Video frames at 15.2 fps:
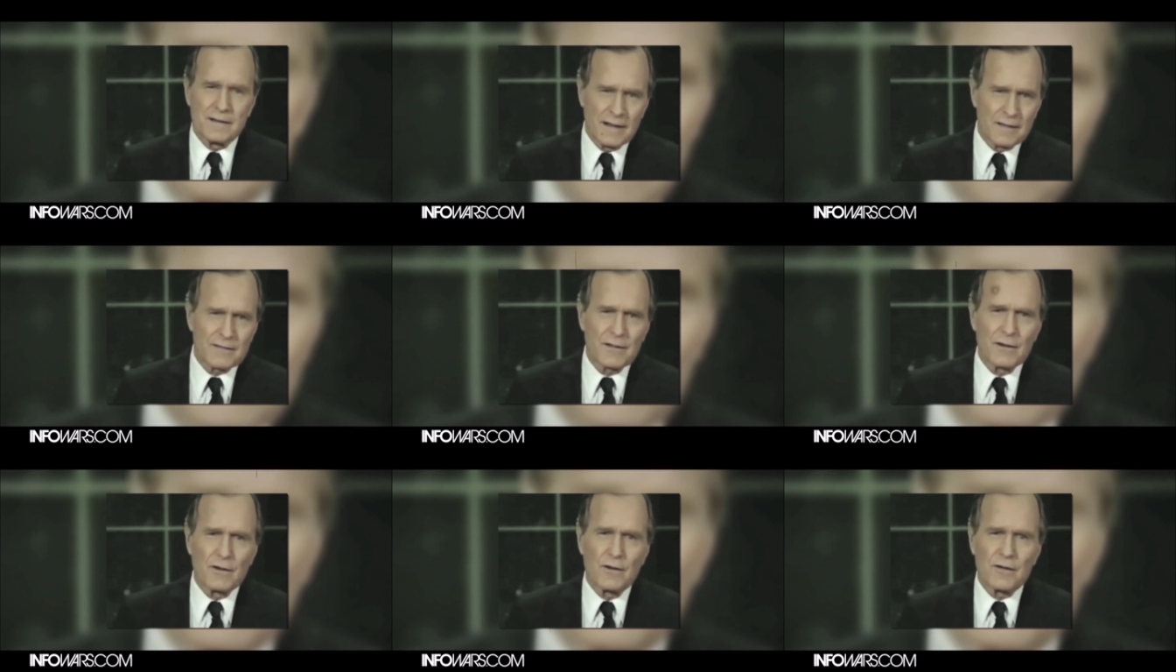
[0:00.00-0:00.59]
not
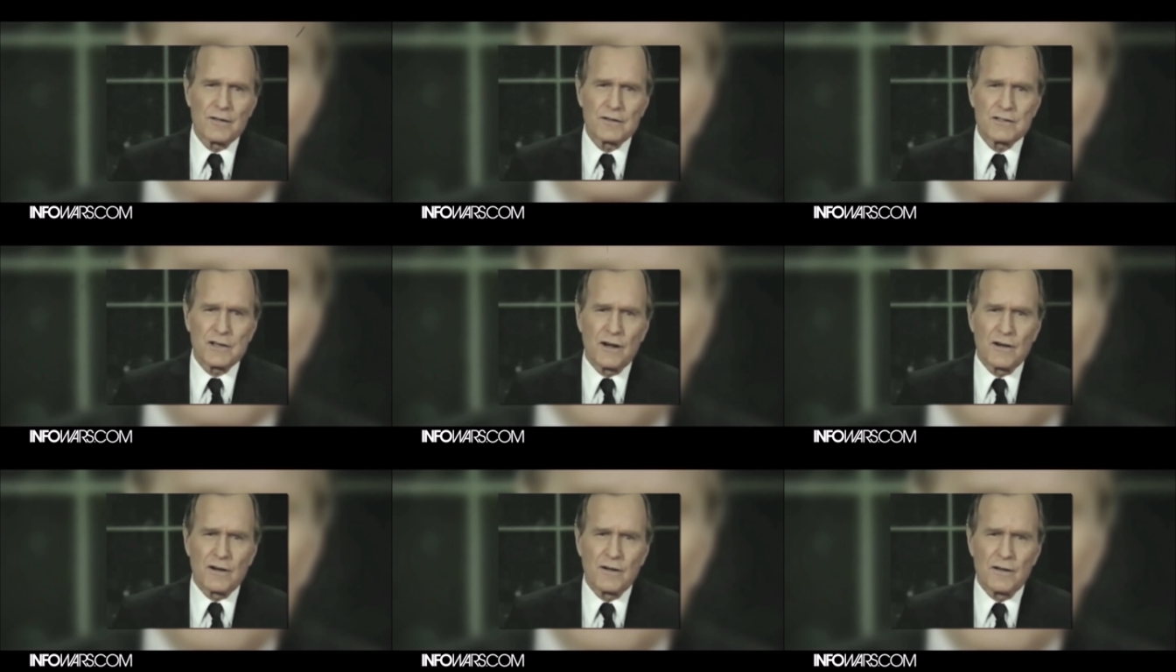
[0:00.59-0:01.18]
the law of the
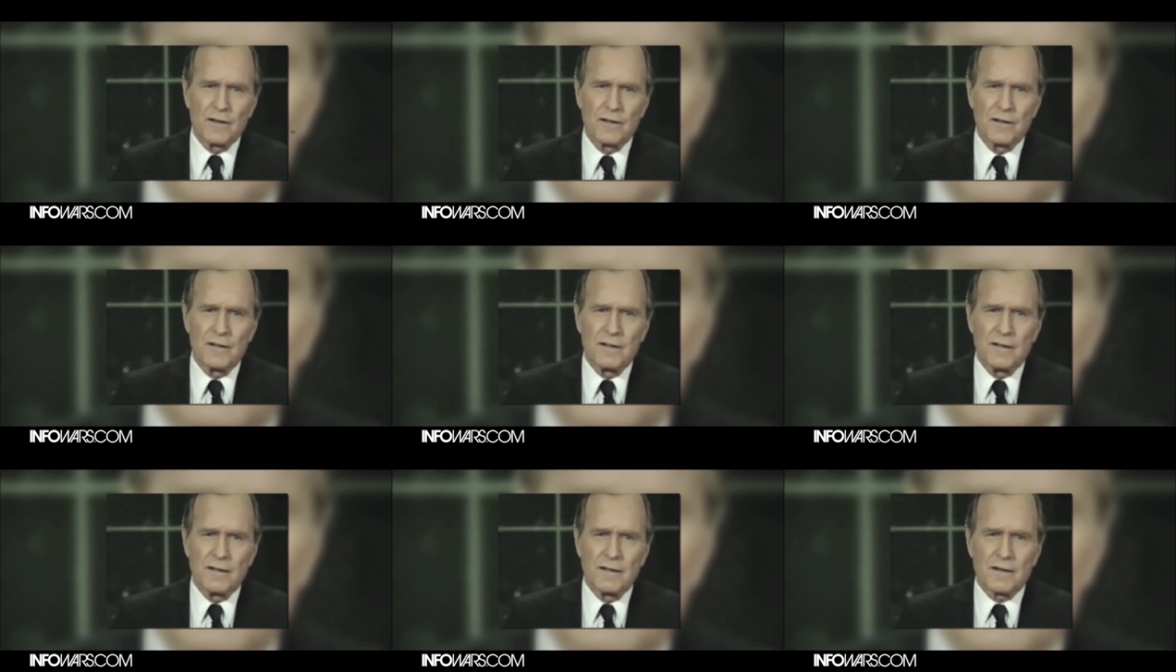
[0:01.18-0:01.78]
jungle,
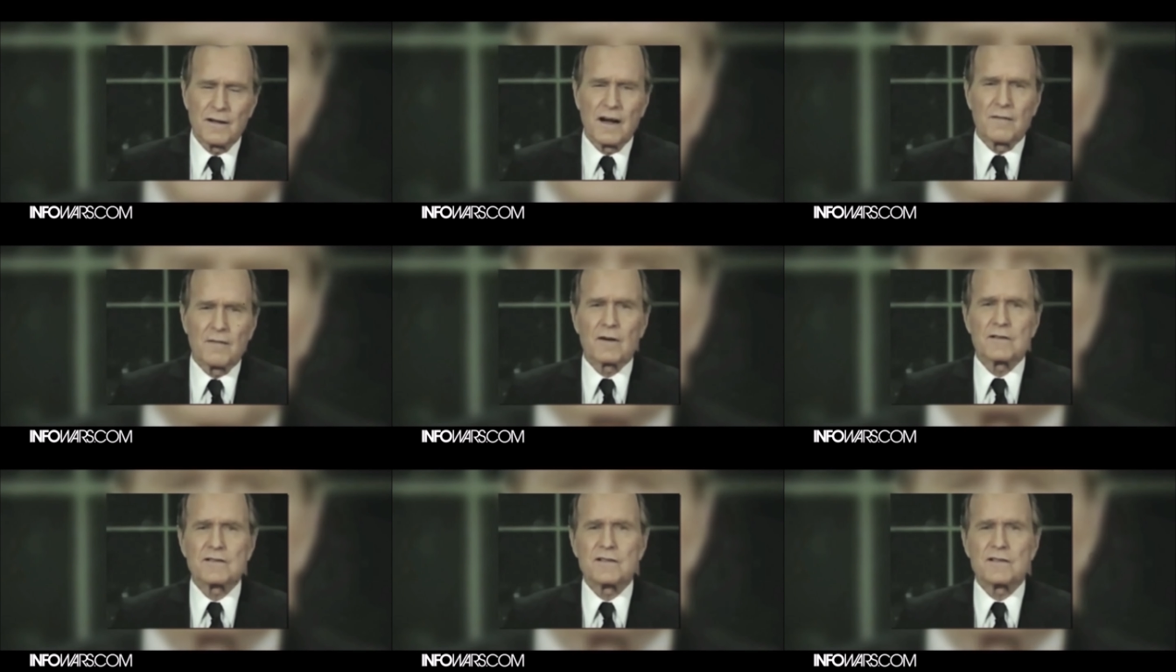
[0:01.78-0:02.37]

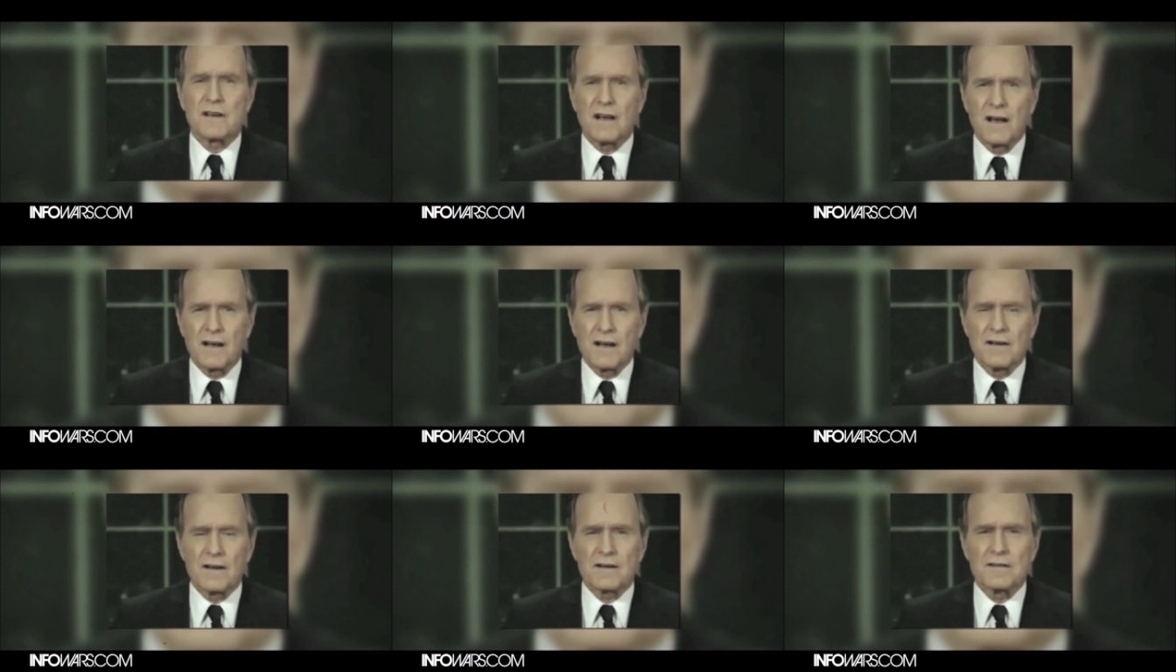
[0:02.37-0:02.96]
governs the
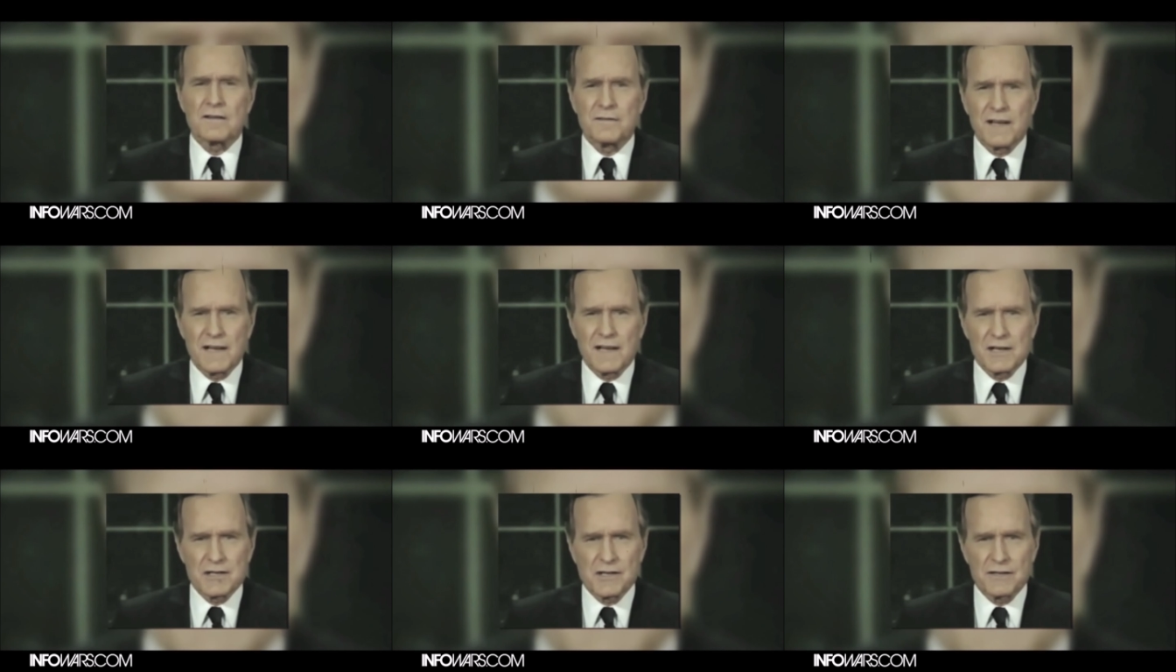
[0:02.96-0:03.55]
conduct of
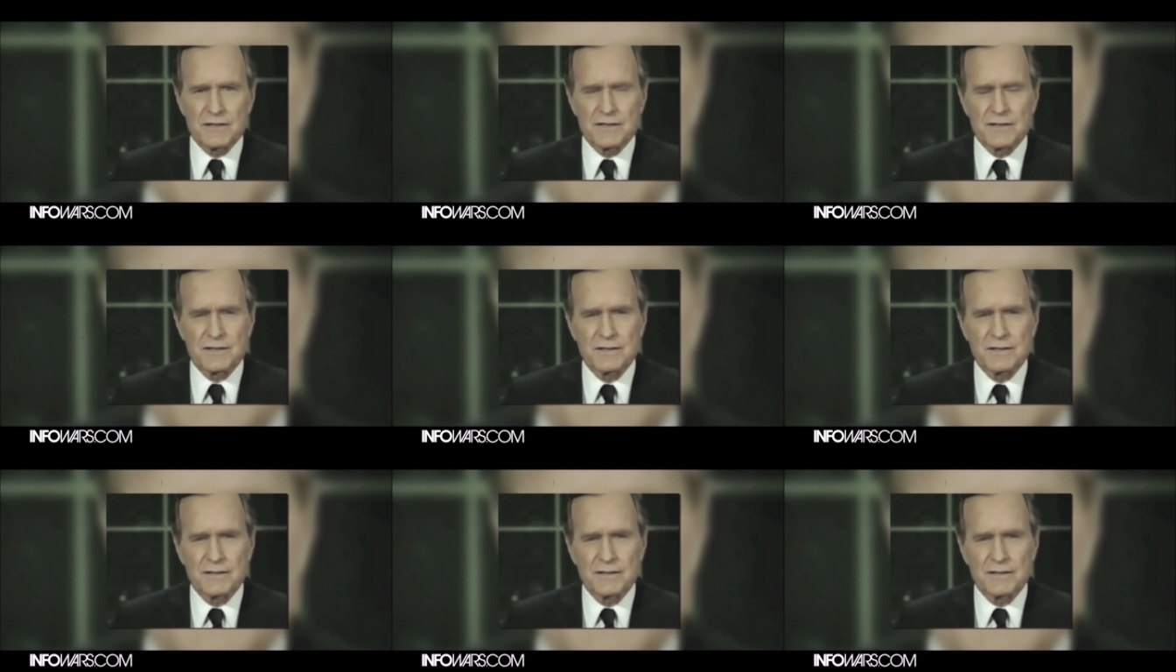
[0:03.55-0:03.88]
nations.